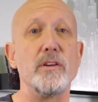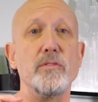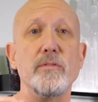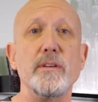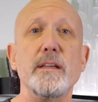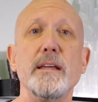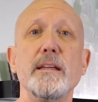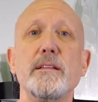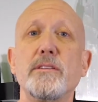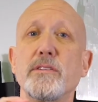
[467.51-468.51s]
you
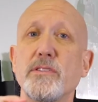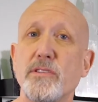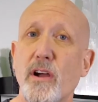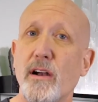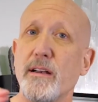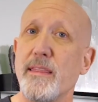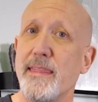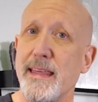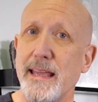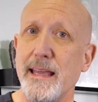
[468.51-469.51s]
need to start
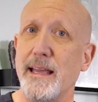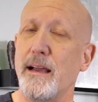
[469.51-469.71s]
thinking